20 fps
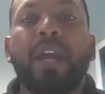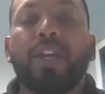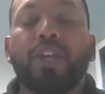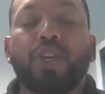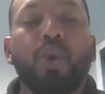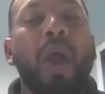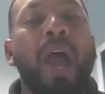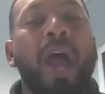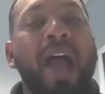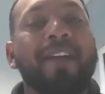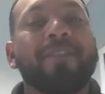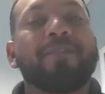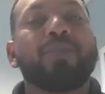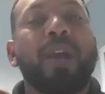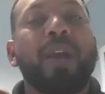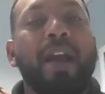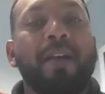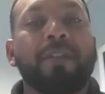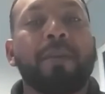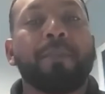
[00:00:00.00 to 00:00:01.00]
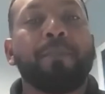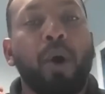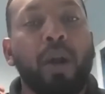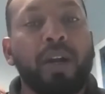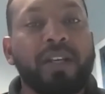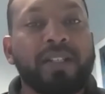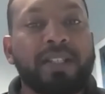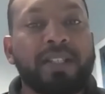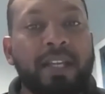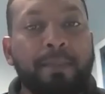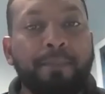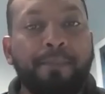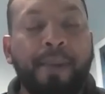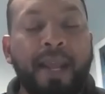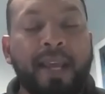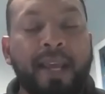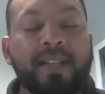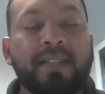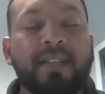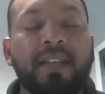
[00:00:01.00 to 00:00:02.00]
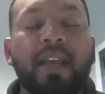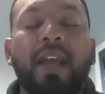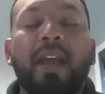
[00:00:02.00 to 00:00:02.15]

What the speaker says: You have to have the policy in place.